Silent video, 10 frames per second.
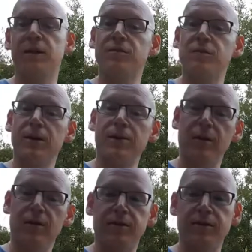of grid
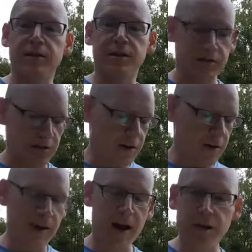references or
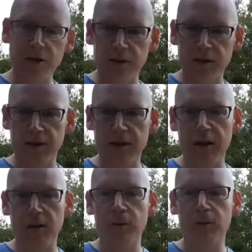locations
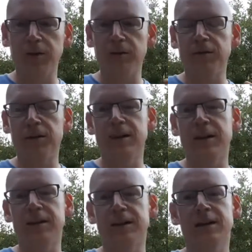and what you need